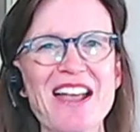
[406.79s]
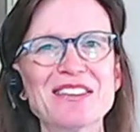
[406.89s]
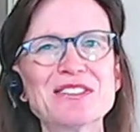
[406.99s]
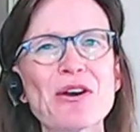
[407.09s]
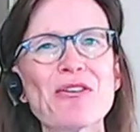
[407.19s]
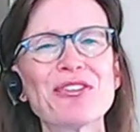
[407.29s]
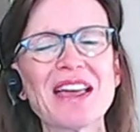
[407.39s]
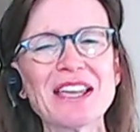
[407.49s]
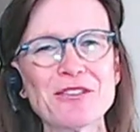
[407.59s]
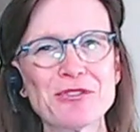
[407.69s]
So
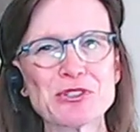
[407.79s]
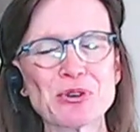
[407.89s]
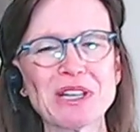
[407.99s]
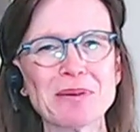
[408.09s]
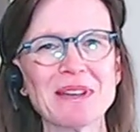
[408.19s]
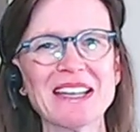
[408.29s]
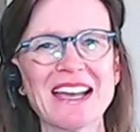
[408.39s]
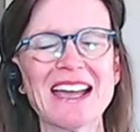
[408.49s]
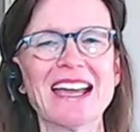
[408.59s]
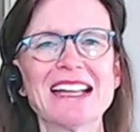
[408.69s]
thank you for joining me
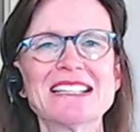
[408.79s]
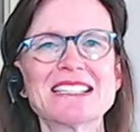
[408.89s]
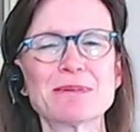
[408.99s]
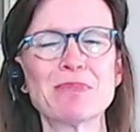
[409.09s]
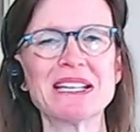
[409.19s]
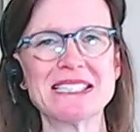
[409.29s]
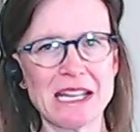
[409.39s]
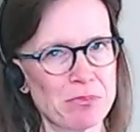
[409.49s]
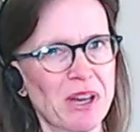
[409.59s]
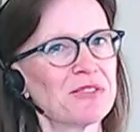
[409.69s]
and my
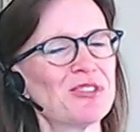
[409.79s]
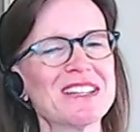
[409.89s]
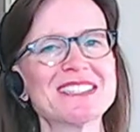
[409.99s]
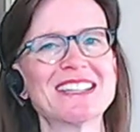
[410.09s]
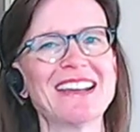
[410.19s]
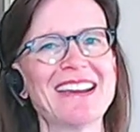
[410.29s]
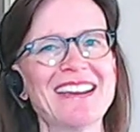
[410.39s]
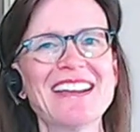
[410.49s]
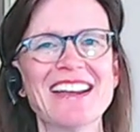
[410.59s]
dead bug friend today.